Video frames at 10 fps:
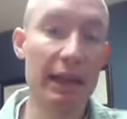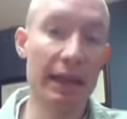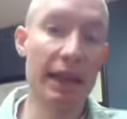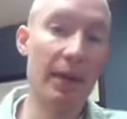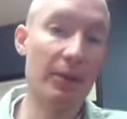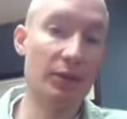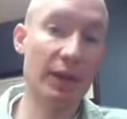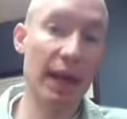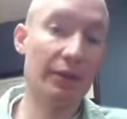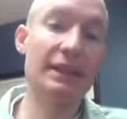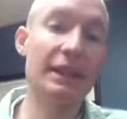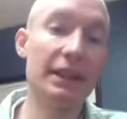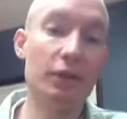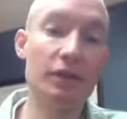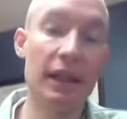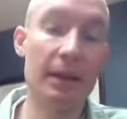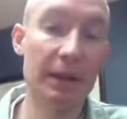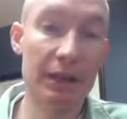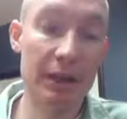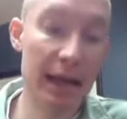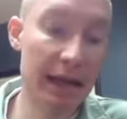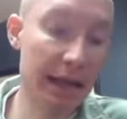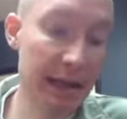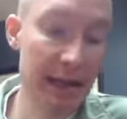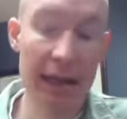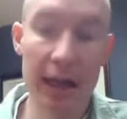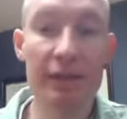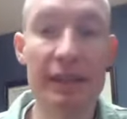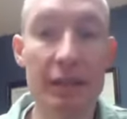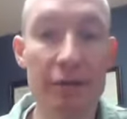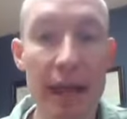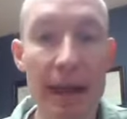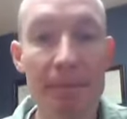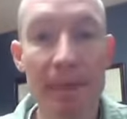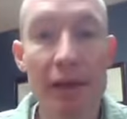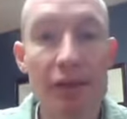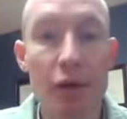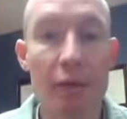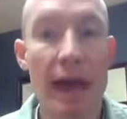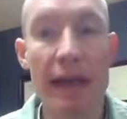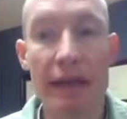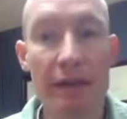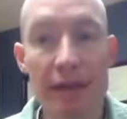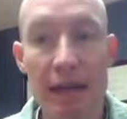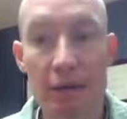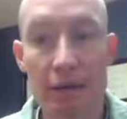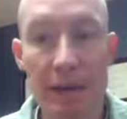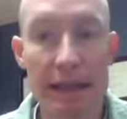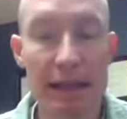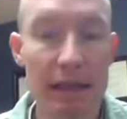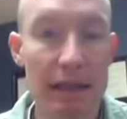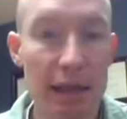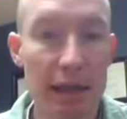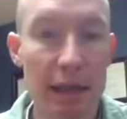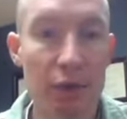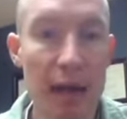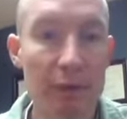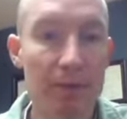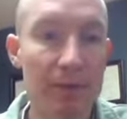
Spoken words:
It happens with every single step that you take every single day. So that in itself isn't the problem.